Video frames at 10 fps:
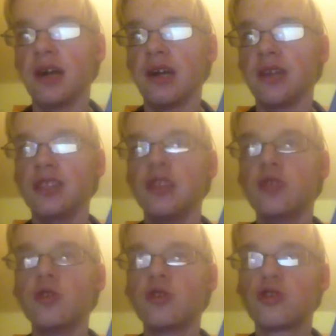the
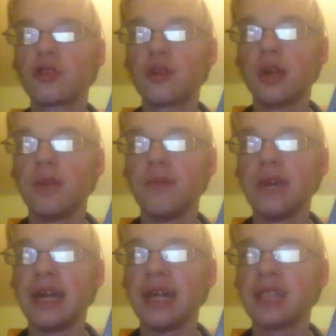Dooku Scrub
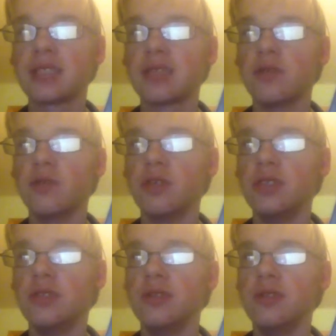mask,
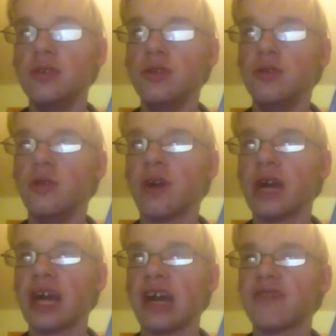which you will
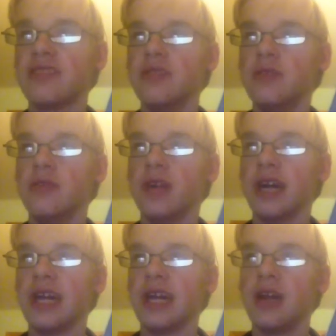have to
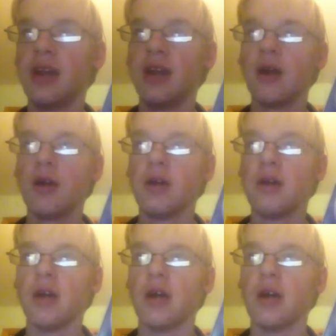like
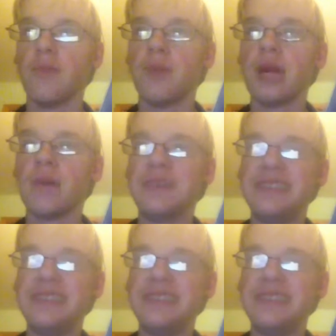pop